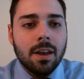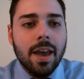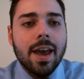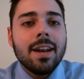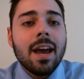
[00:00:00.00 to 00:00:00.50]

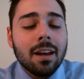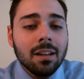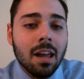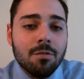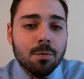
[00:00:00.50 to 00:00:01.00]
And at
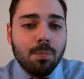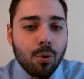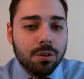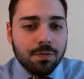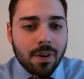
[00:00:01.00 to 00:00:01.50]

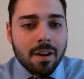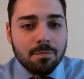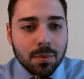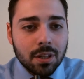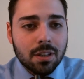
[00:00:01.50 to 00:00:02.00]
$11.5
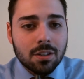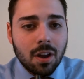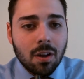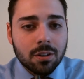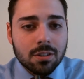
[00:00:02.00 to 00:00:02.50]
million,
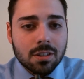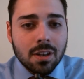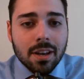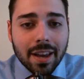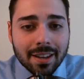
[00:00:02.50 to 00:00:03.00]

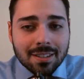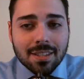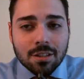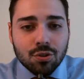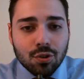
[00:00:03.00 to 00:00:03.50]
is
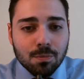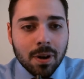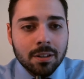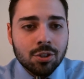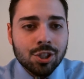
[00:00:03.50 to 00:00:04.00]
this too
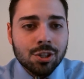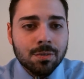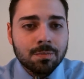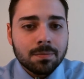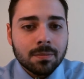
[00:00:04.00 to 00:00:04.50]
much?
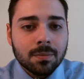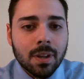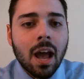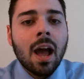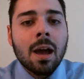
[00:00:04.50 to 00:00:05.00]

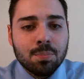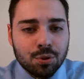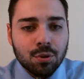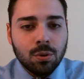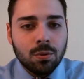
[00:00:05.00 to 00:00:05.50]

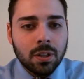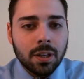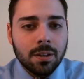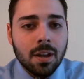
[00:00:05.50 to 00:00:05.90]
Absolutely.